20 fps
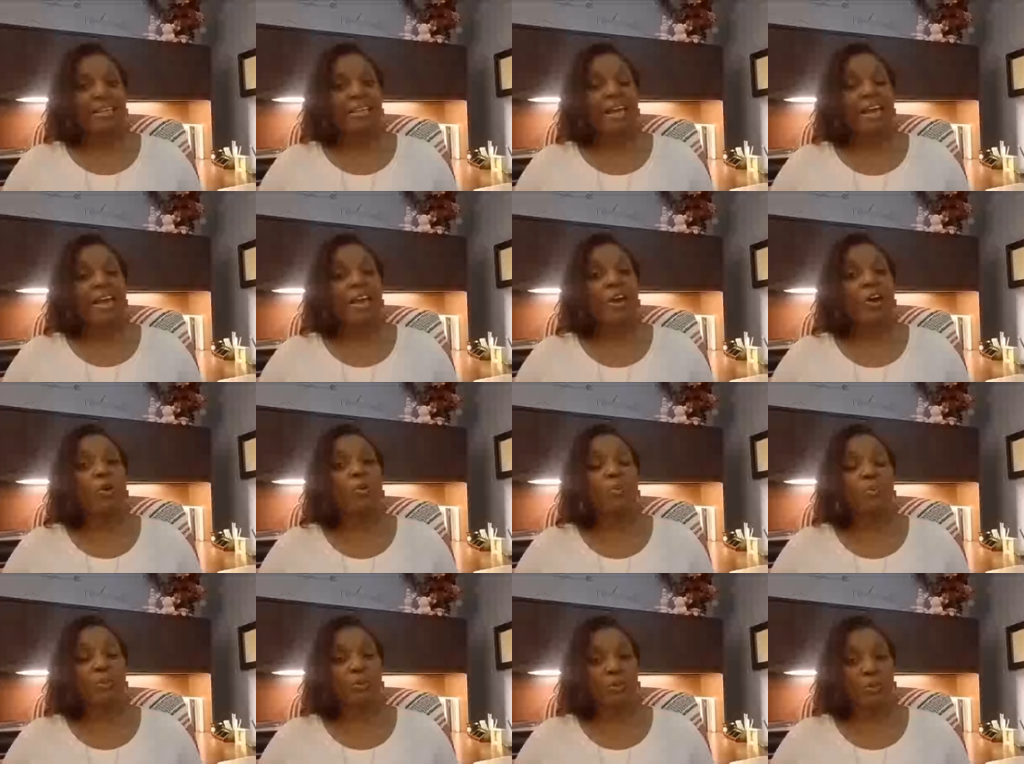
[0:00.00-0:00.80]

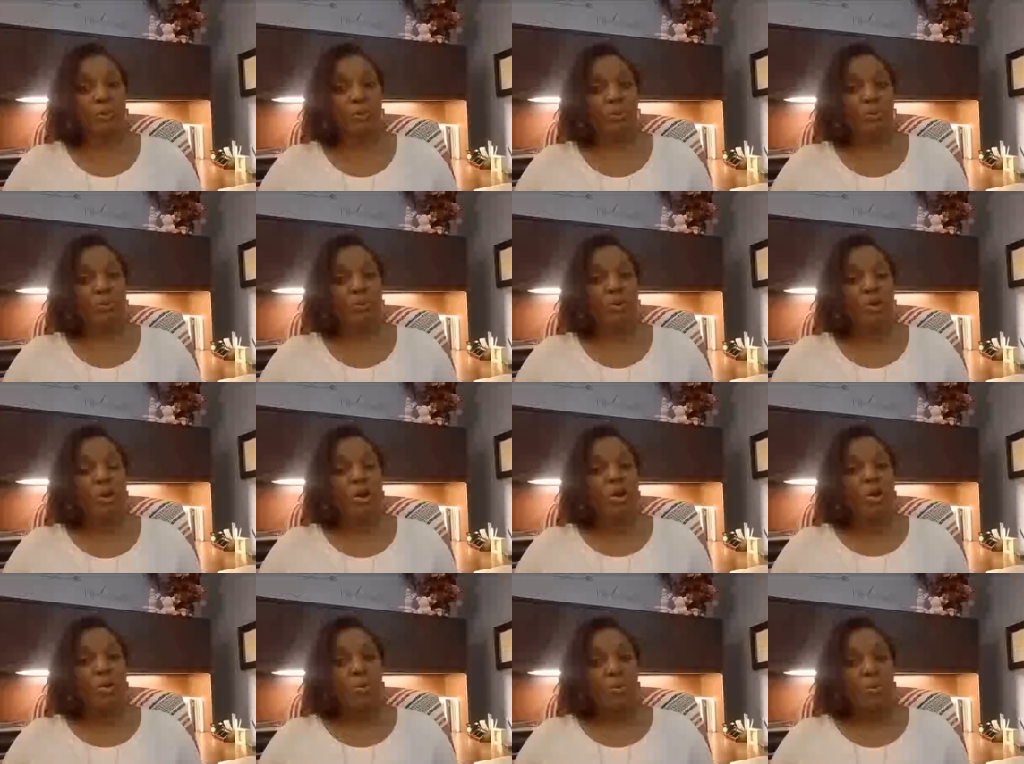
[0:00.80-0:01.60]
help you
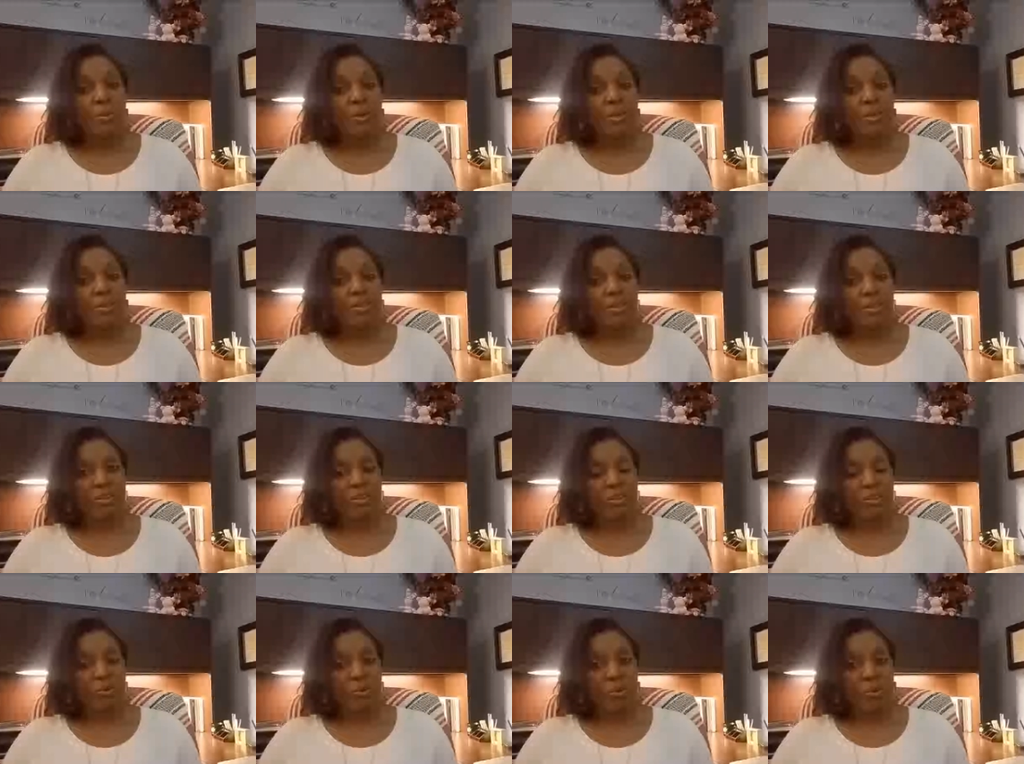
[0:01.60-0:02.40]
with
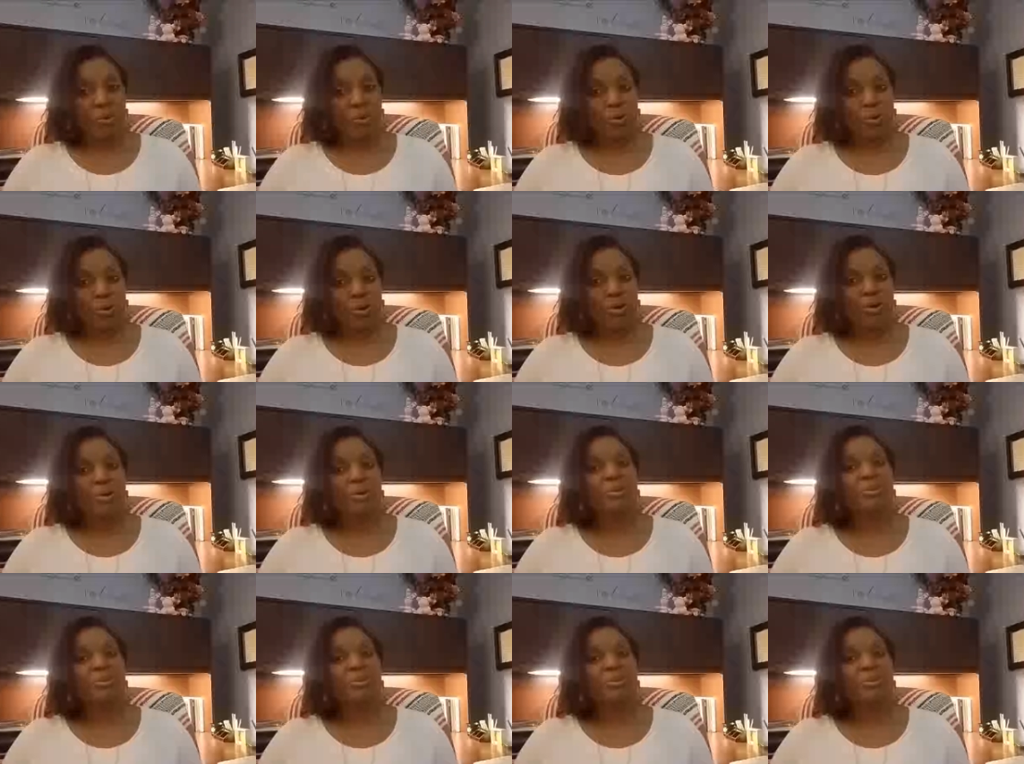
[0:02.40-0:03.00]
your